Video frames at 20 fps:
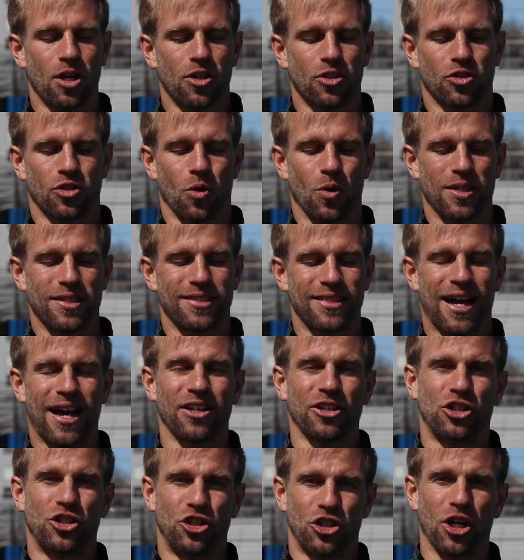so it's
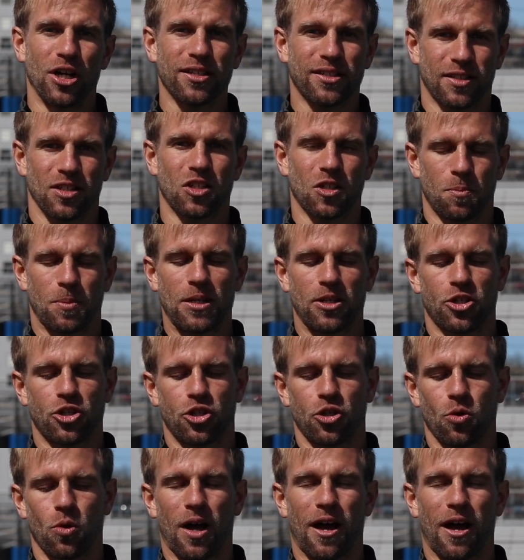not just a speed shoe.